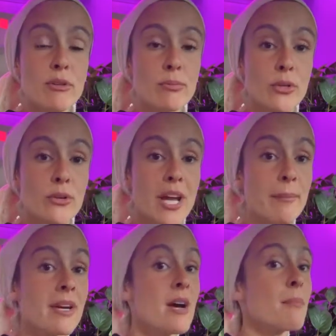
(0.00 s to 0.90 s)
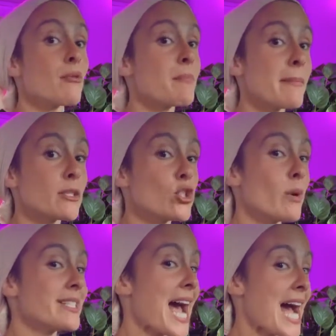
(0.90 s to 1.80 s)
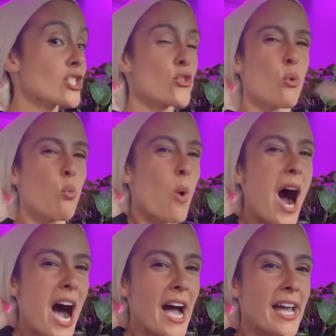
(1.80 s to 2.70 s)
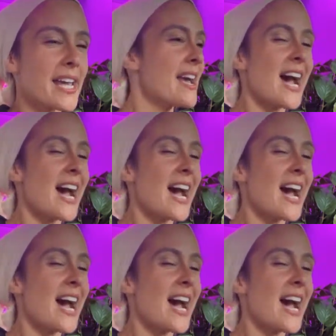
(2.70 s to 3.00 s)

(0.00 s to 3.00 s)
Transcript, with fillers: to reprogram, but remember to attach the why